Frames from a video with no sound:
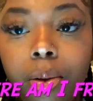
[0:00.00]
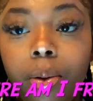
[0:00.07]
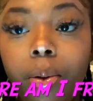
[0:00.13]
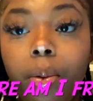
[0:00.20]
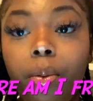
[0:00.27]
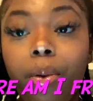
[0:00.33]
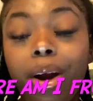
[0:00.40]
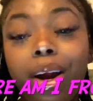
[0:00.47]

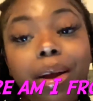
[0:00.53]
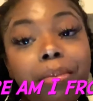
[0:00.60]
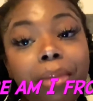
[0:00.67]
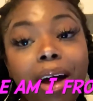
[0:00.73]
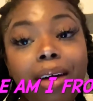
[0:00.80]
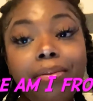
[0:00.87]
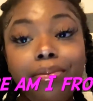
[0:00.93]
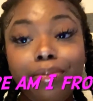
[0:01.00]
Where am
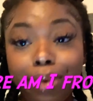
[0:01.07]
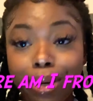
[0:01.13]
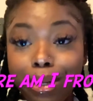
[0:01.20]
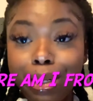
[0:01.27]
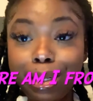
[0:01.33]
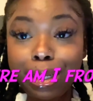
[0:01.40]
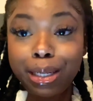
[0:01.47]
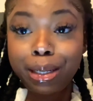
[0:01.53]
I
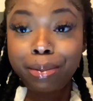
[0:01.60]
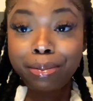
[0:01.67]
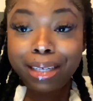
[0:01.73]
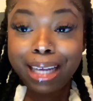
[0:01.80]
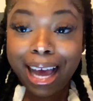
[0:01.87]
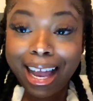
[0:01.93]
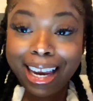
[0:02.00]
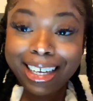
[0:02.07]
from?
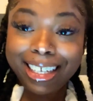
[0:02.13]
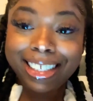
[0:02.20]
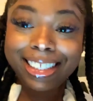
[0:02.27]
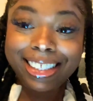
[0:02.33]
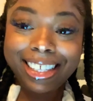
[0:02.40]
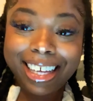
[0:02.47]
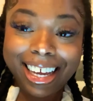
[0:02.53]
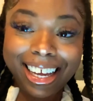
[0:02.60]
Dallas,
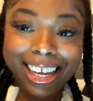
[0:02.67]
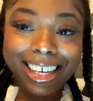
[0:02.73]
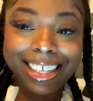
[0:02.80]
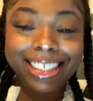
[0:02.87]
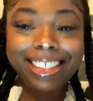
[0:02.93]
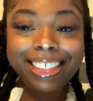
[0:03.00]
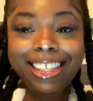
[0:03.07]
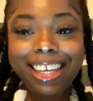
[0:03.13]

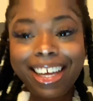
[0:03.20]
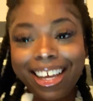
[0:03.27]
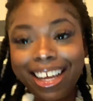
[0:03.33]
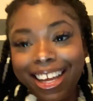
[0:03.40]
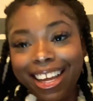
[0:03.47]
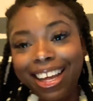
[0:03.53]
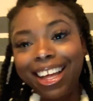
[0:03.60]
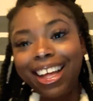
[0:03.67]

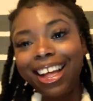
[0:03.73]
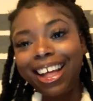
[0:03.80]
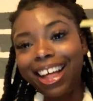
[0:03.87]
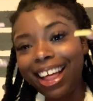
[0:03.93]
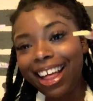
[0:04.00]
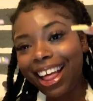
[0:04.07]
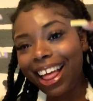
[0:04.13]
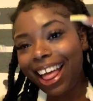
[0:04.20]
Texas